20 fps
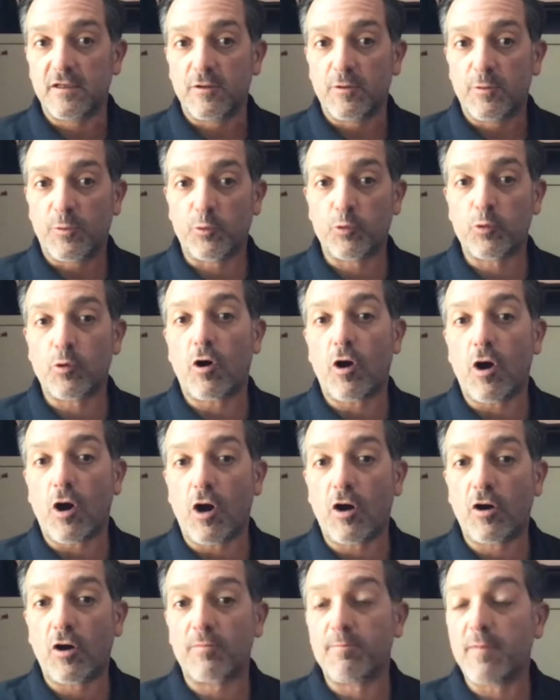through
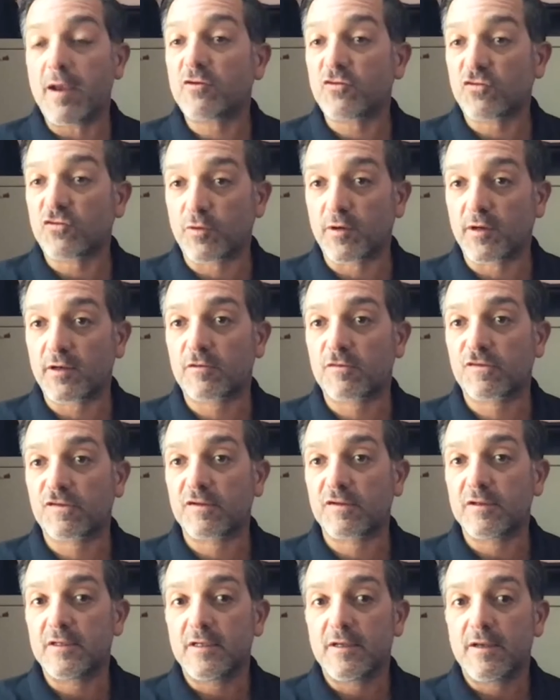our metrics,
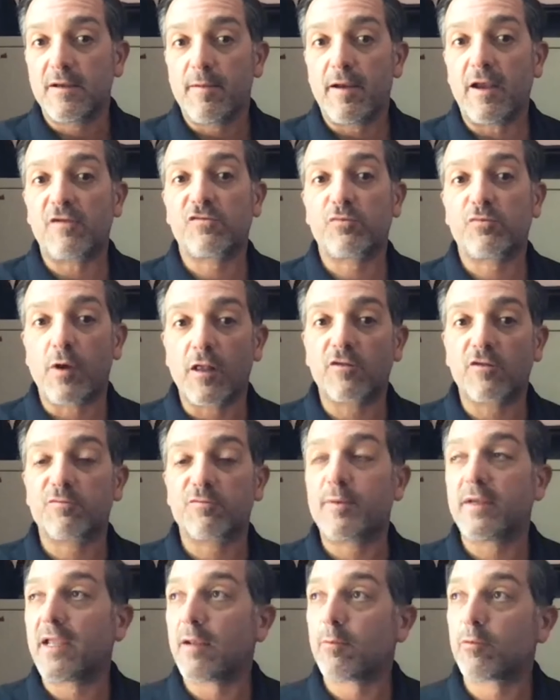as well as
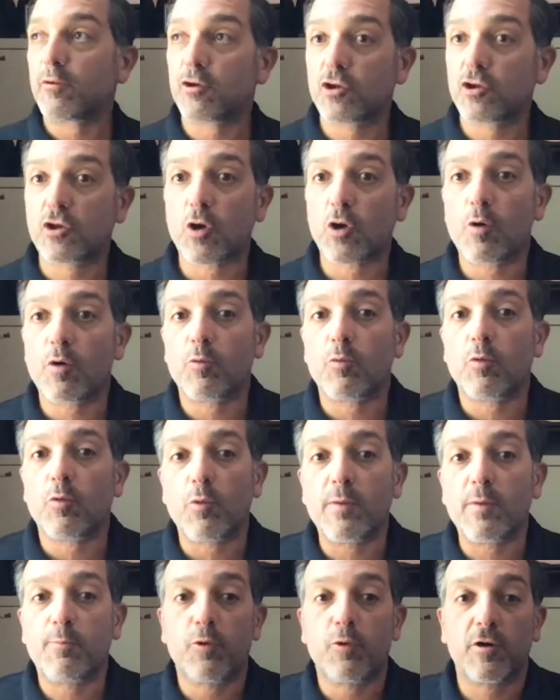being able to show it when we
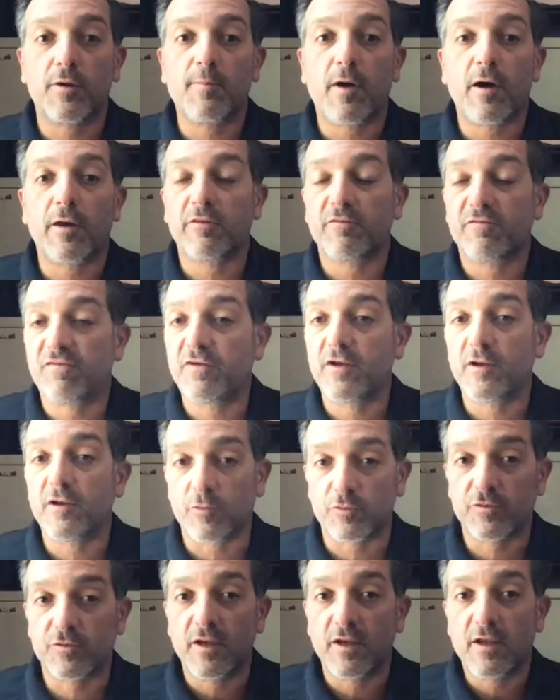put them on the
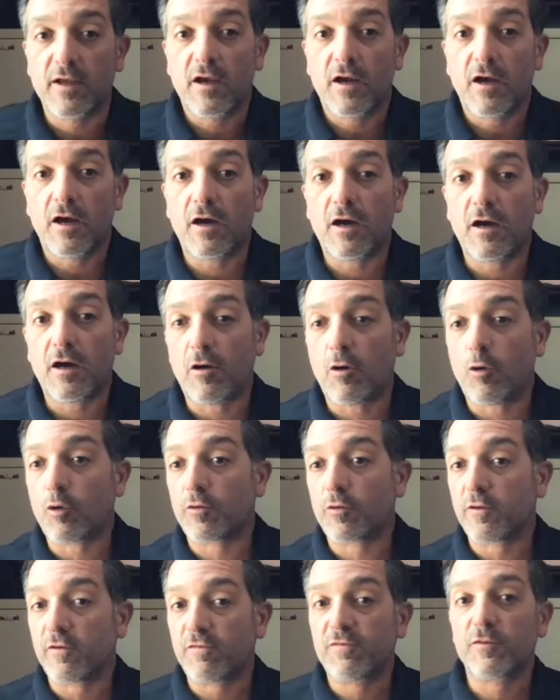field or
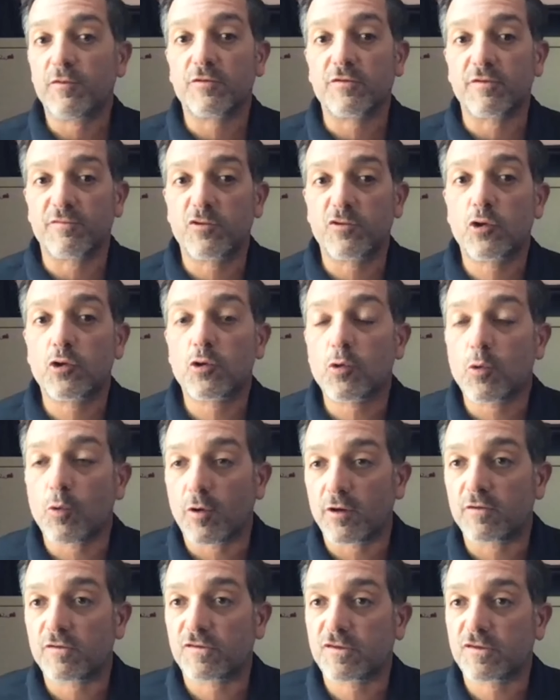their fields of
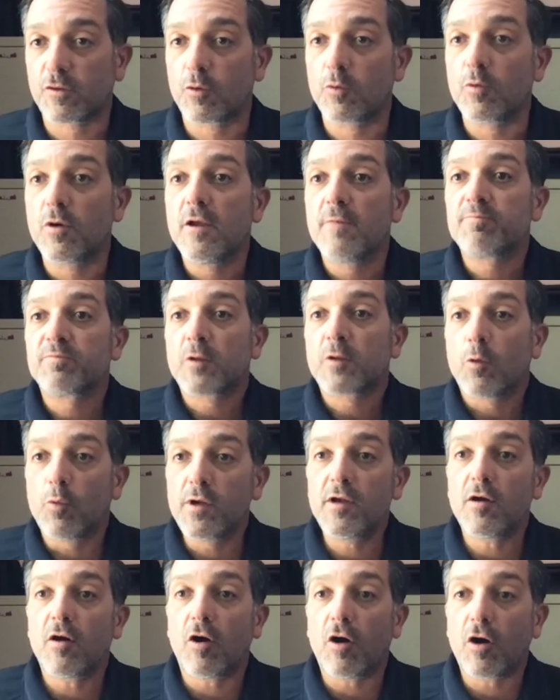choice. So
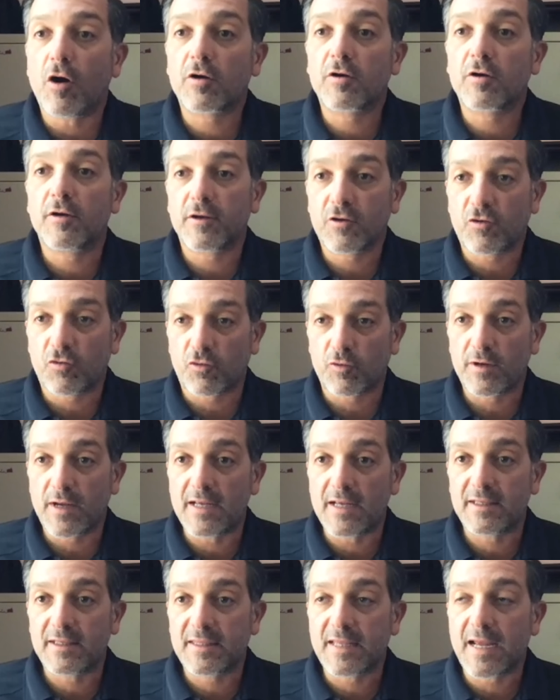we are going to
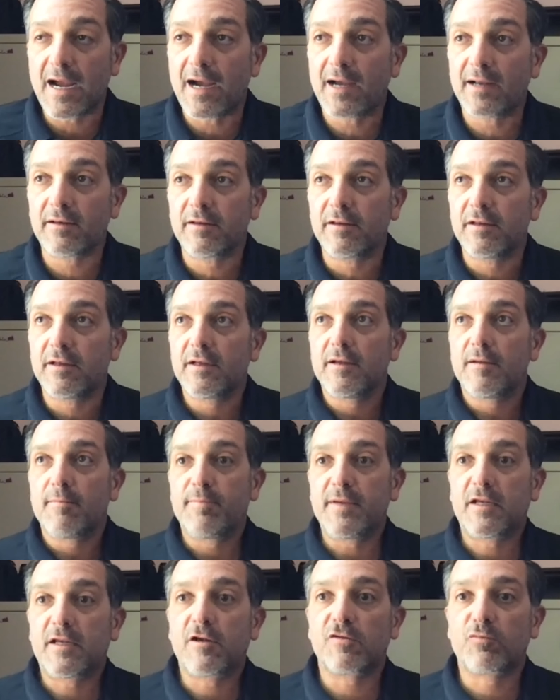create that
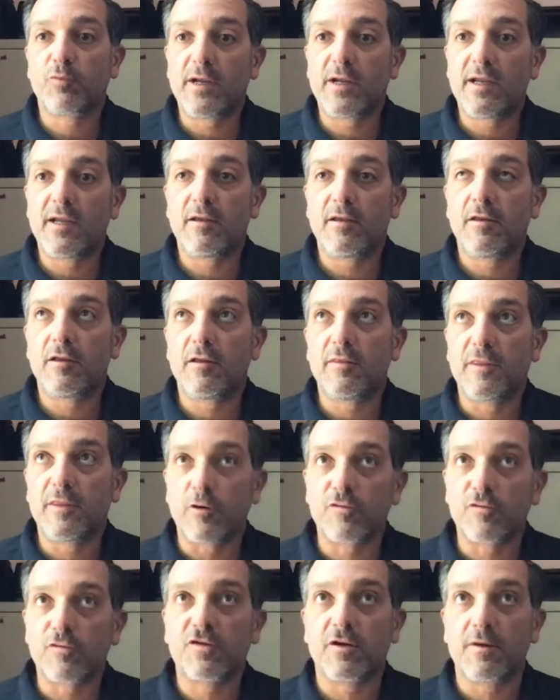because
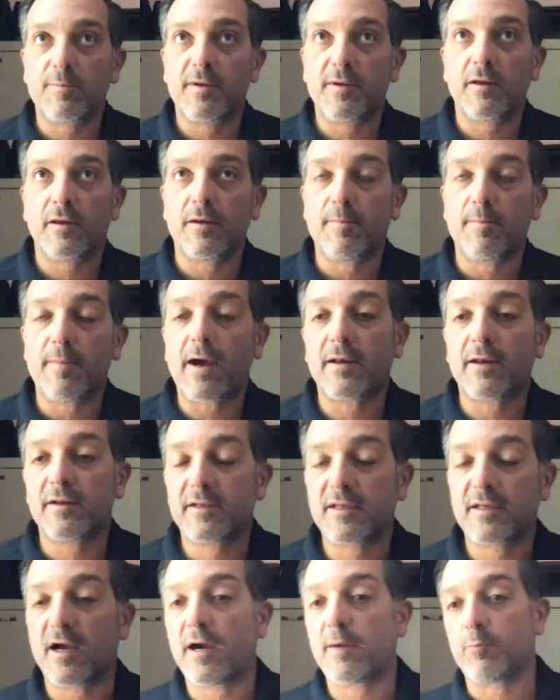there's going to be an amount of
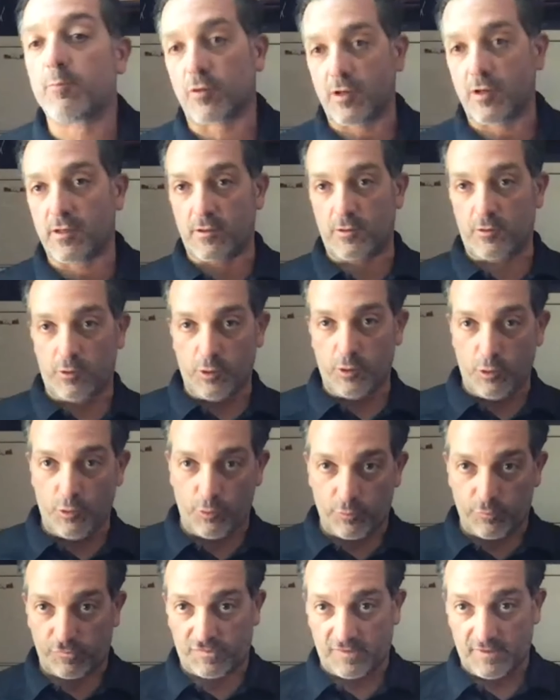time we're going to
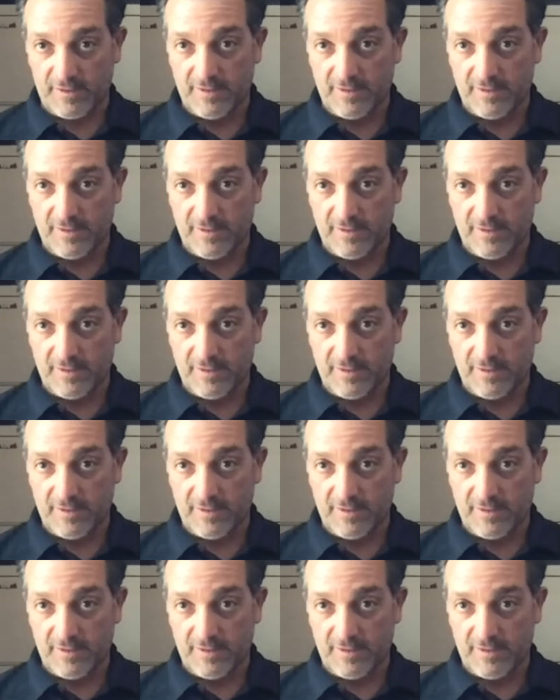lose.